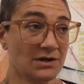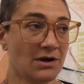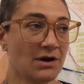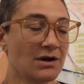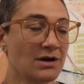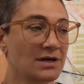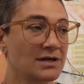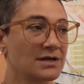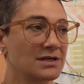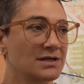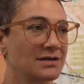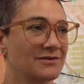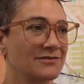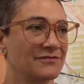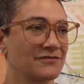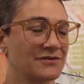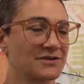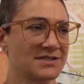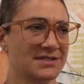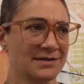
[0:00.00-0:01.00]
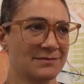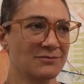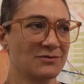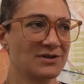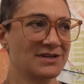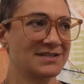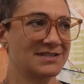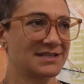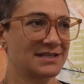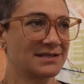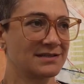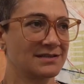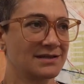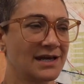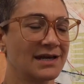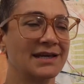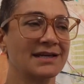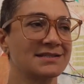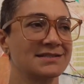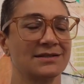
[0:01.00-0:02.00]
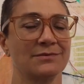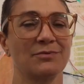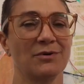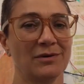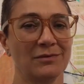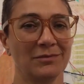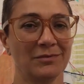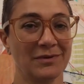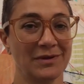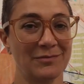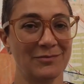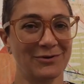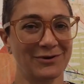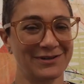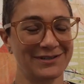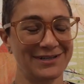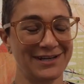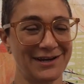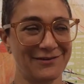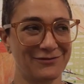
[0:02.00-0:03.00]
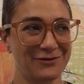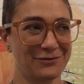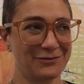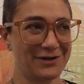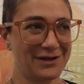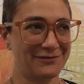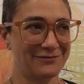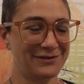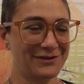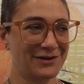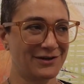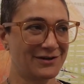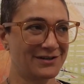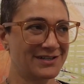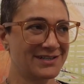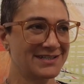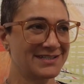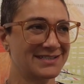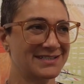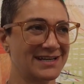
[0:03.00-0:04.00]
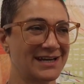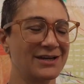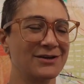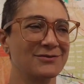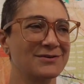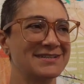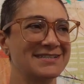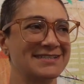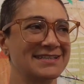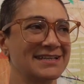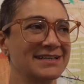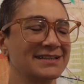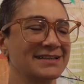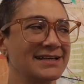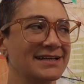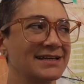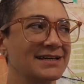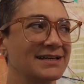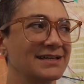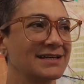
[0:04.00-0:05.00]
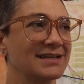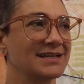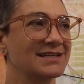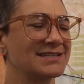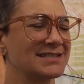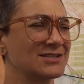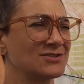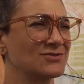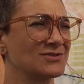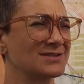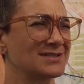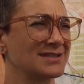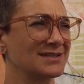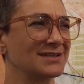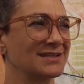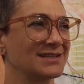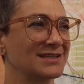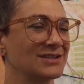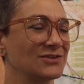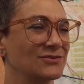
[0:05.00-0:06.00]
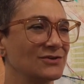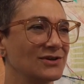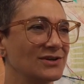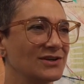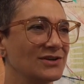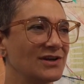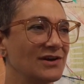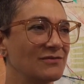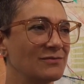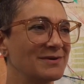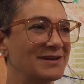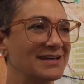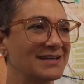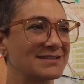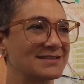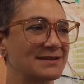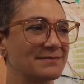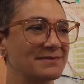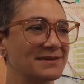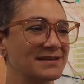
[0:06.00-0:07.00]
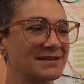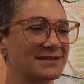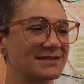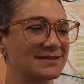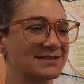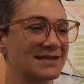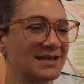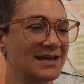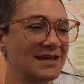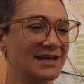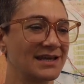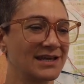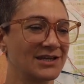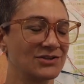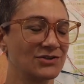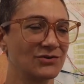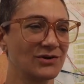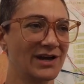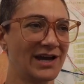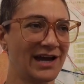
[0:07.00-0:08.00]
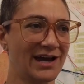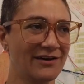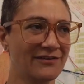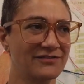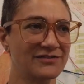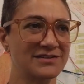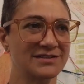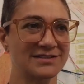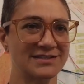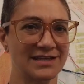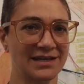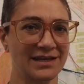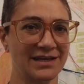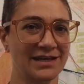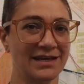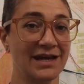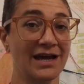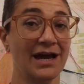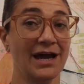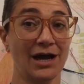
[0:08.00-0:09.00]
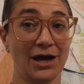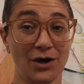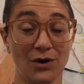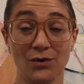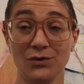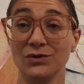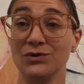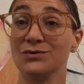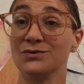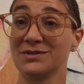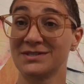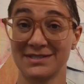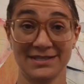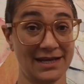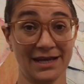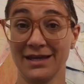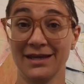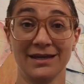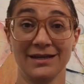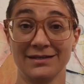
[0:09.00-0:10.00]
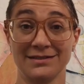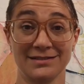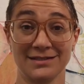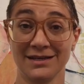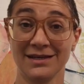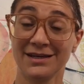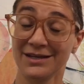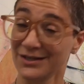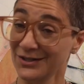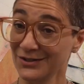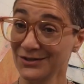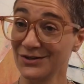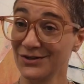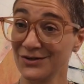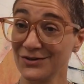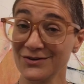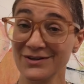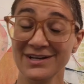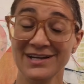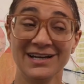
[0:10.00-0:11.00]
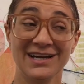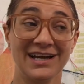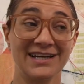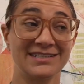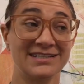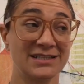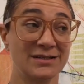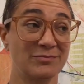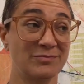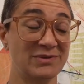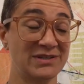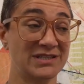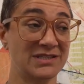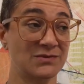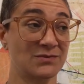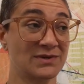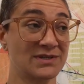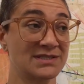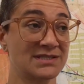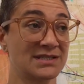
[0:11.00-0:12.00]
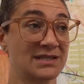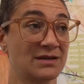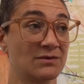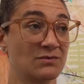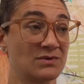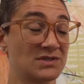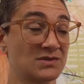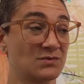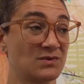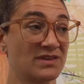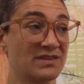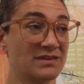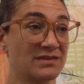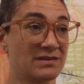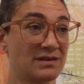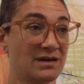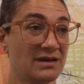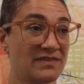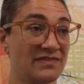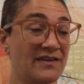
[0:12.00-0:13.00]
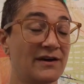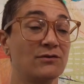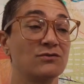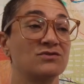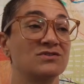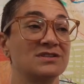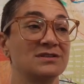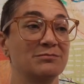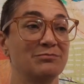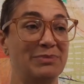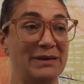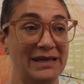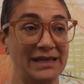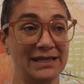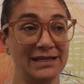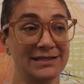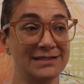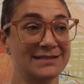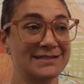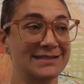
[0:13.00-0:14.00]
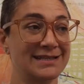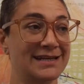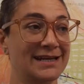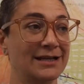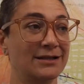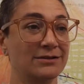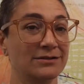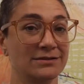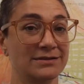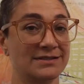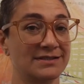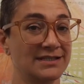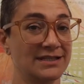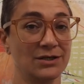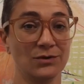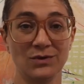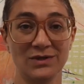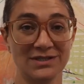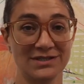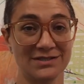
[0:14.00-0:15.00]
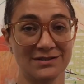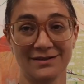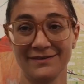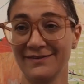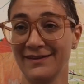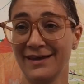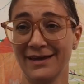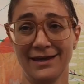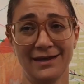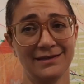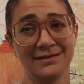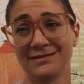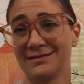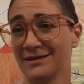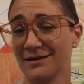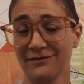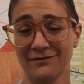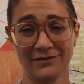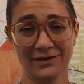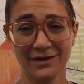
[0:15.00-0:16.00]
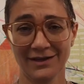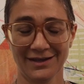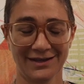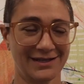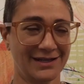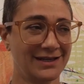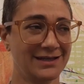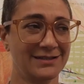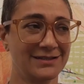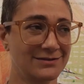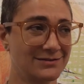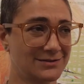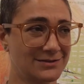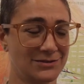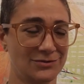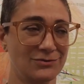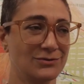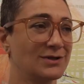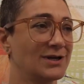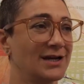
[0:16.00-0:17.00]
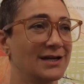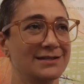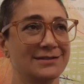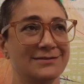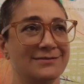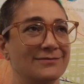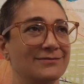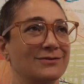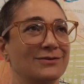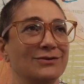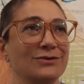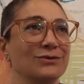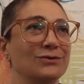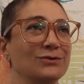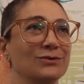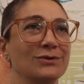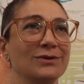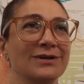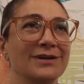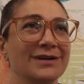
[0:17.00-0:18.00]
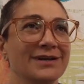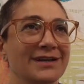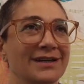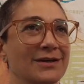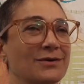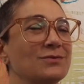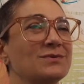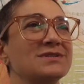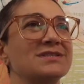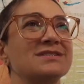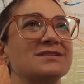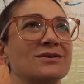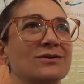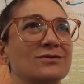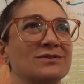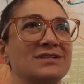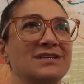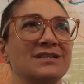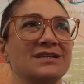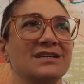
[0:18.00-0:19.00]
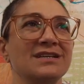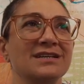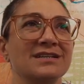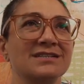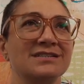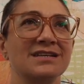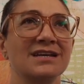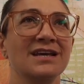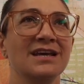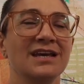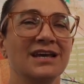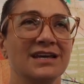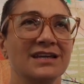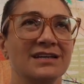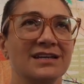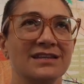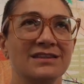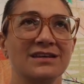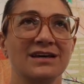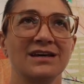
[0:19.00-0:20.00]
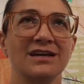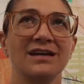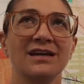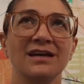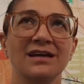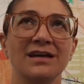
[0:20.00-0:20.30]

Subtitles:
are, for some reason, I guess they're probably important to every artist. I always think it's interesting, everybody has something to say, and you have to say it how you say it. I did a piece once that was with 1,000 pins that I glued sequins on the heads of, and I had to use 2 kinds of glue. It was so tedious, and I thought,